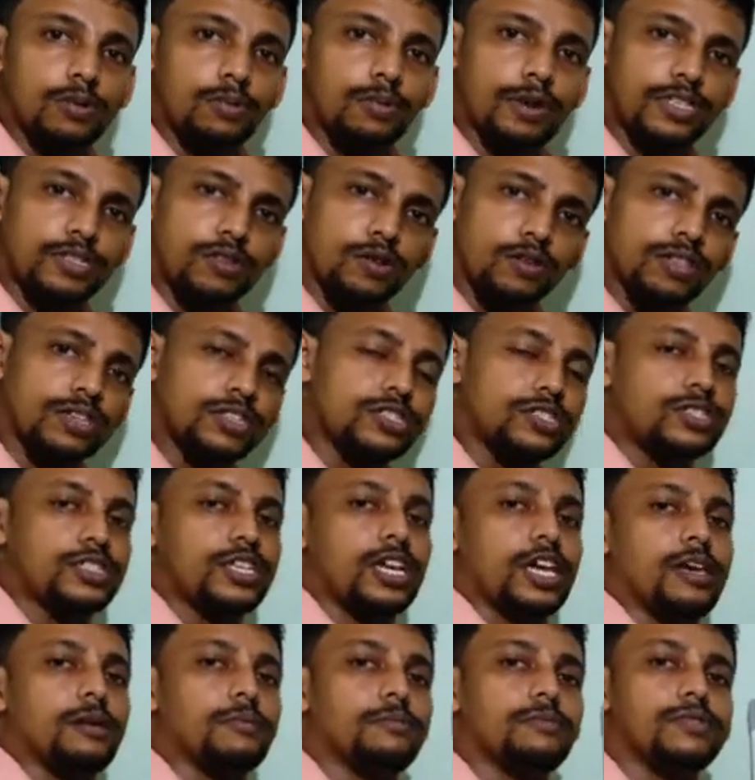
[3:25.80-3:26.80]
based on the
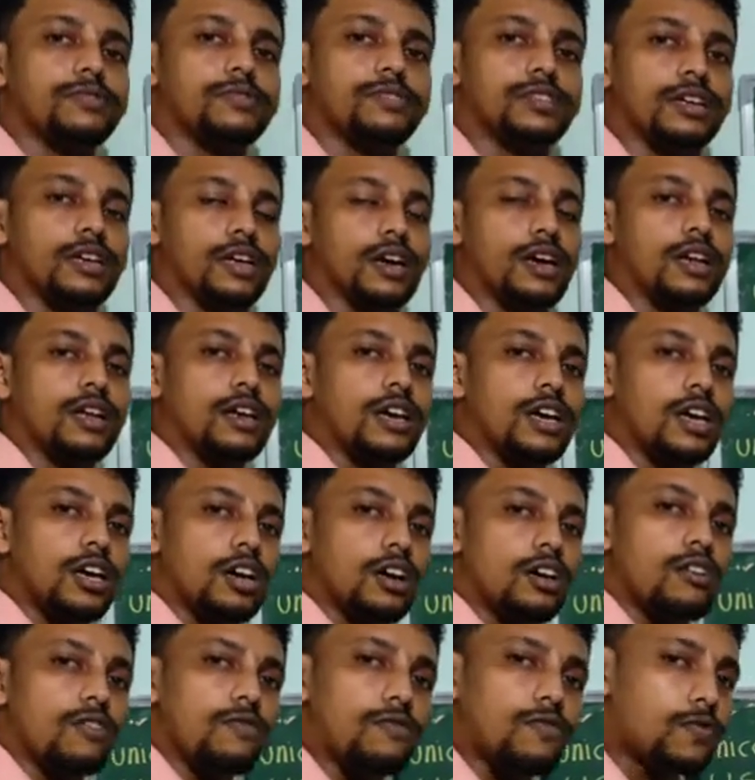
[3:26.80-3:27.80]
shape, there are
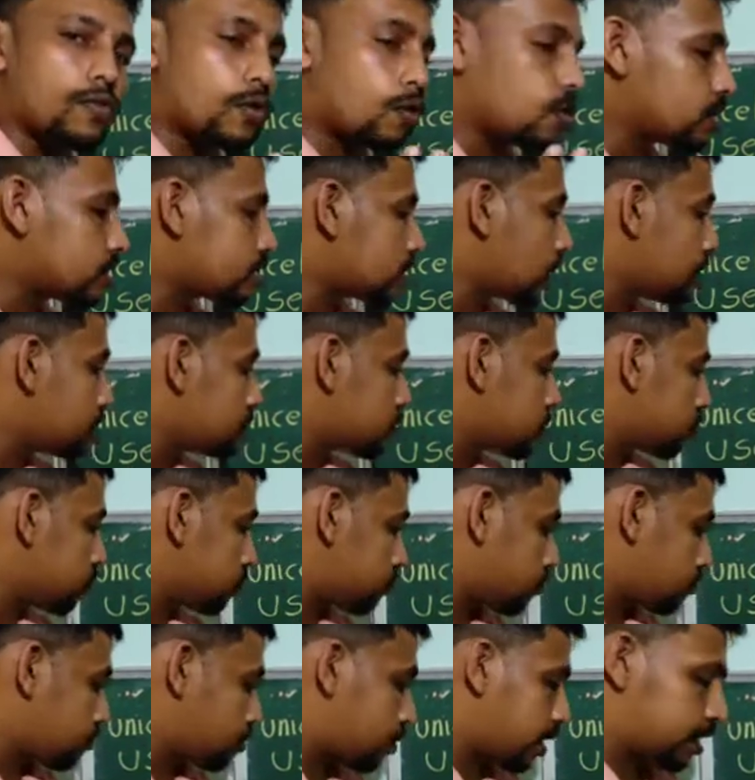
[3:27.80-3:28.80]
four types
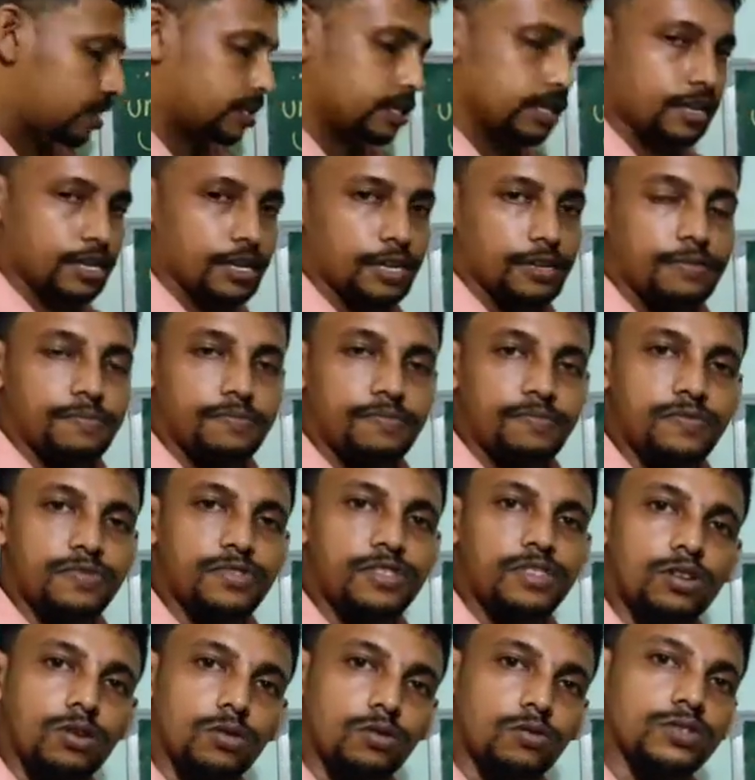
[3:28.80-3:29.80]
of bacteria:
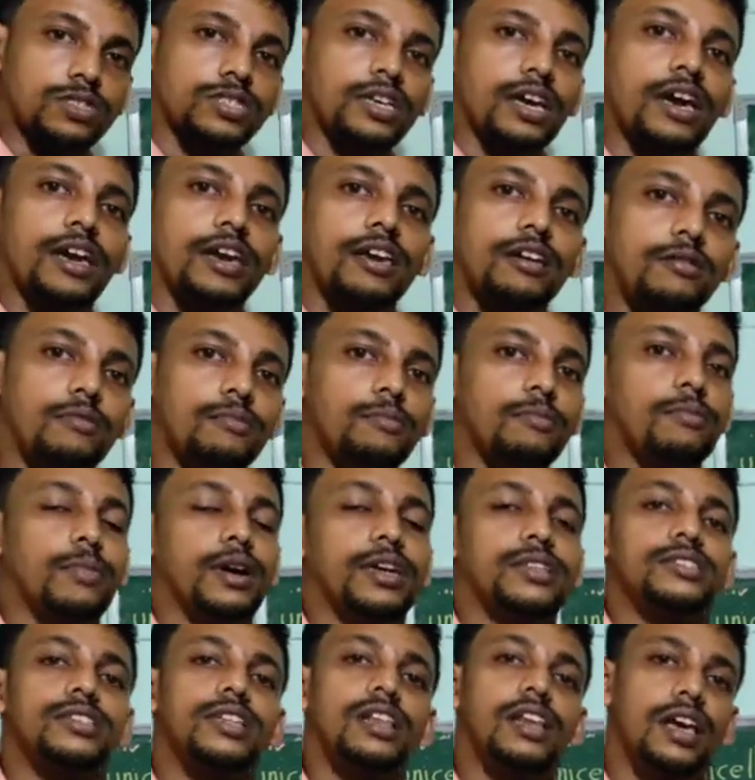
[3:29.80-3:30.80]
cocci,
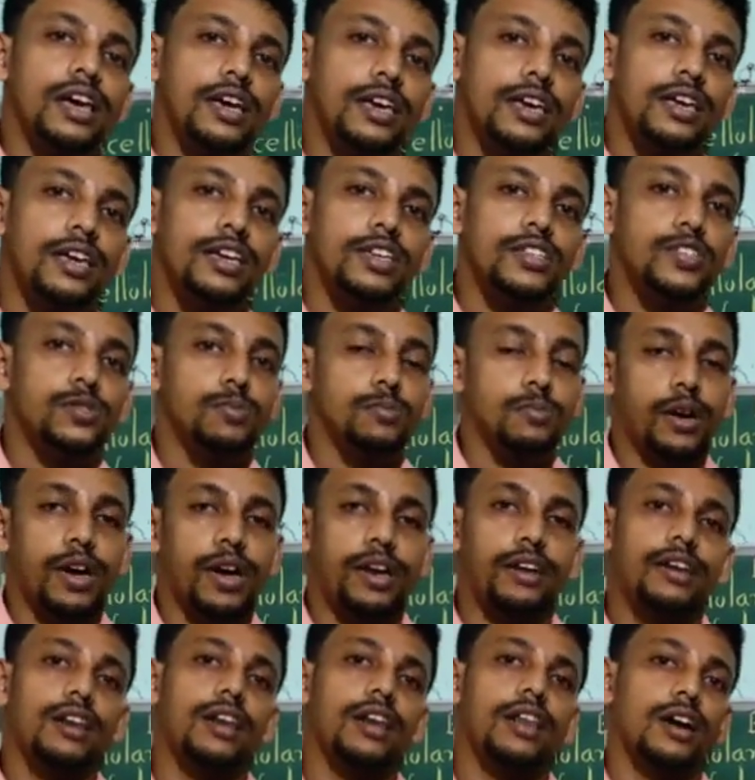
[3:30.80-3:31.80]
bacilli,
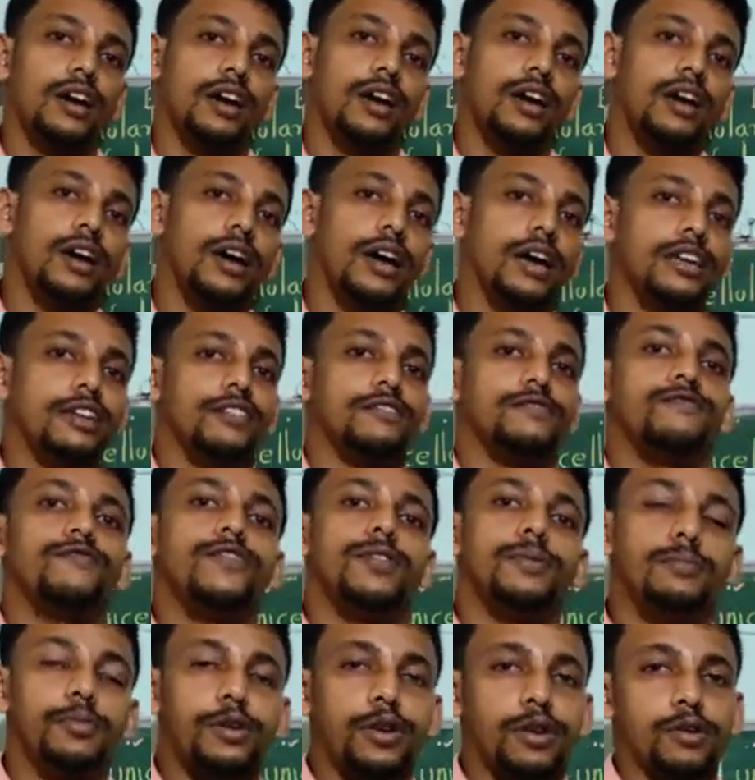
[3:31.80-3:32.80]
spirilla and
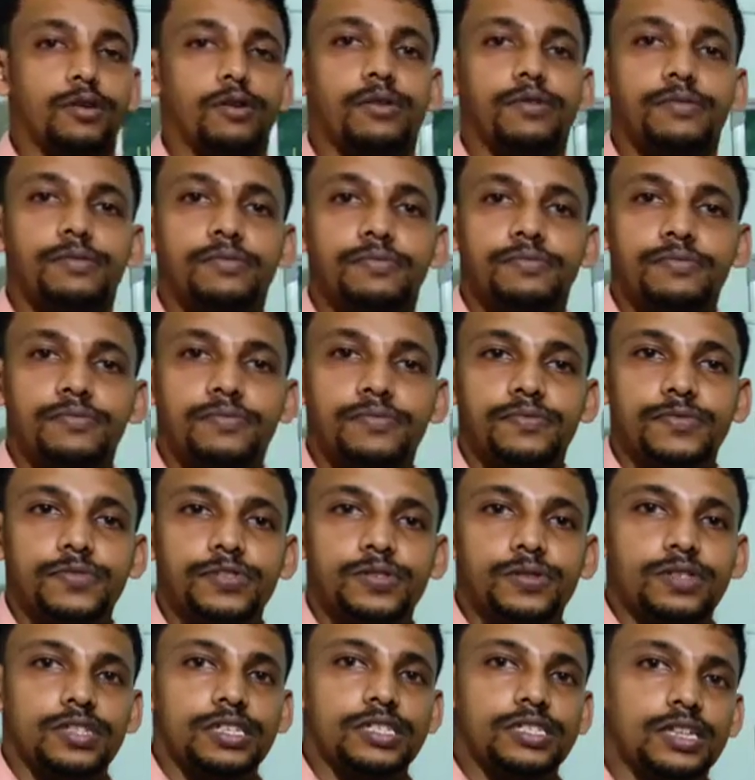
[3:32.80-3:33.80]
vibrio.
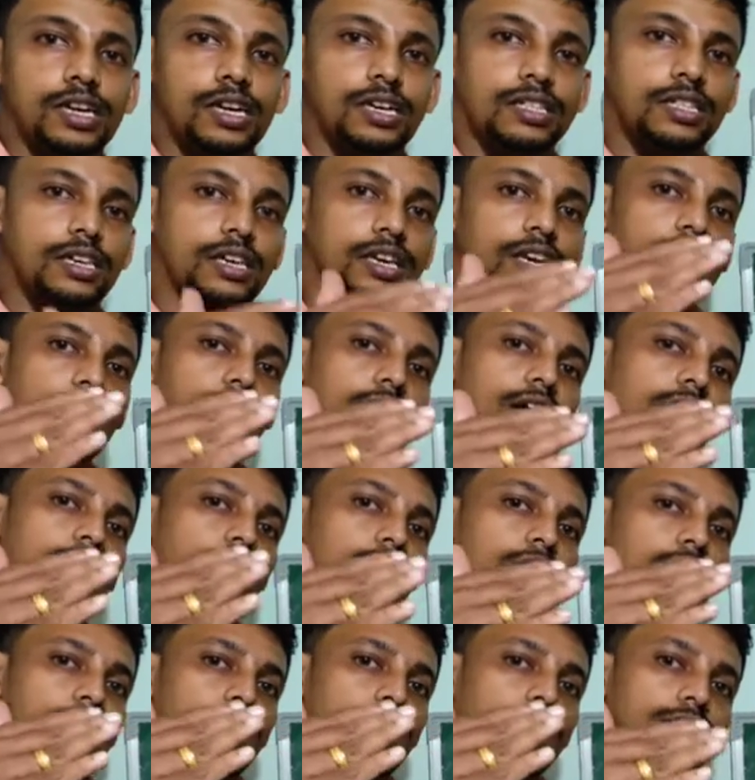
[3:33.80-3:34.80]
So these are the
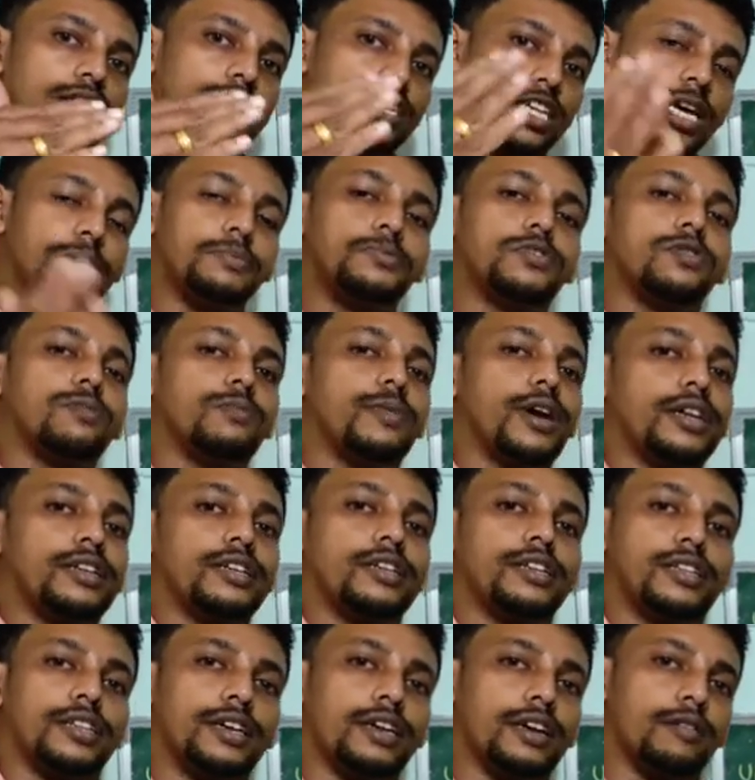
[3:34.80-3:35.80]
types of
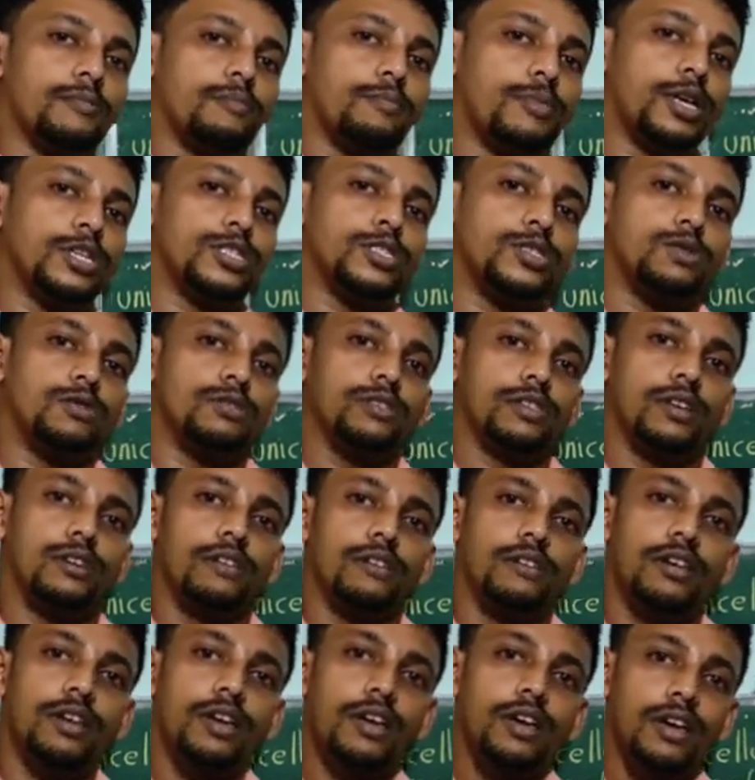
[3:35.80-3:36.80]
bacteria based on
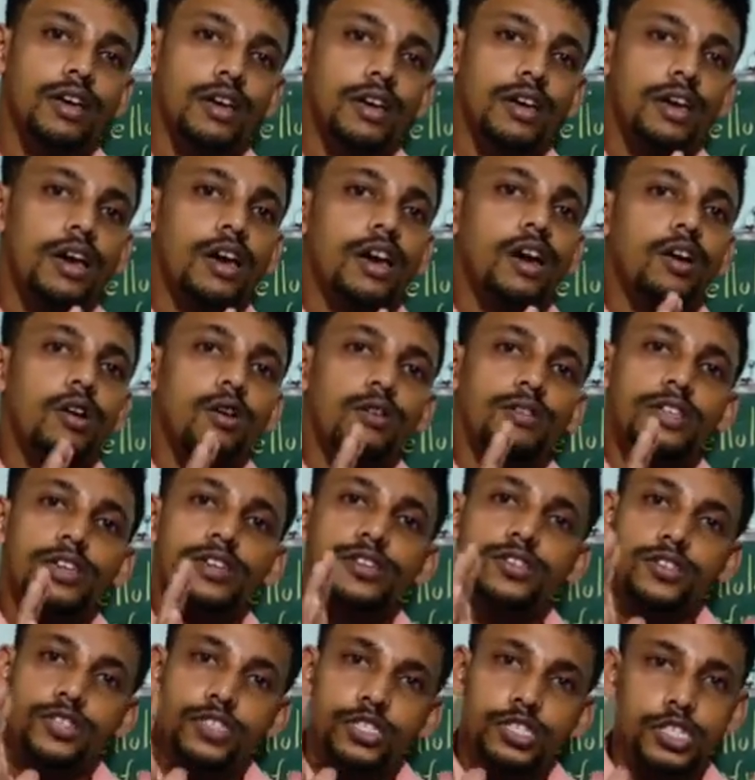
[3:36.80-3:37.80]
their
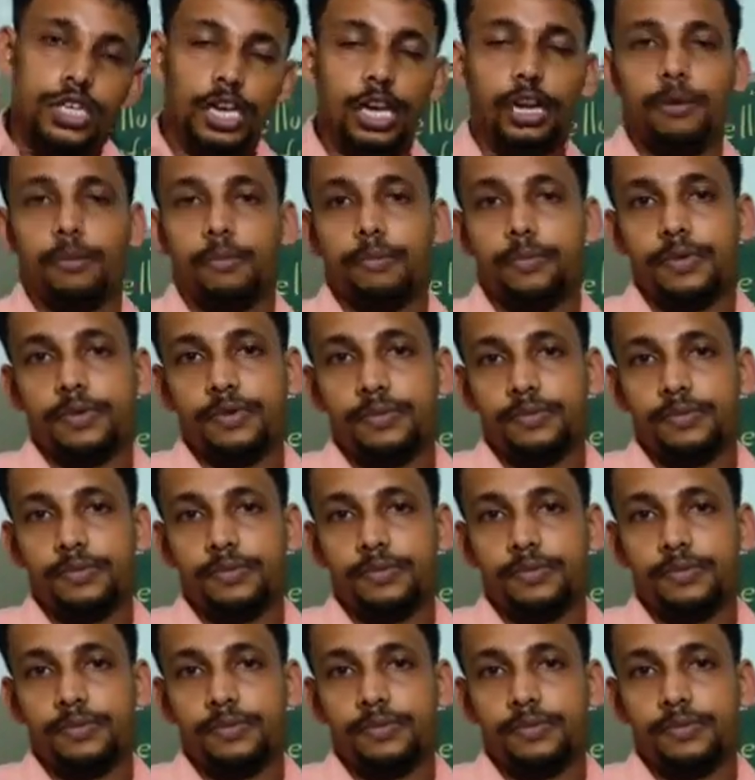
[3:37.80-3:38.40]
shape.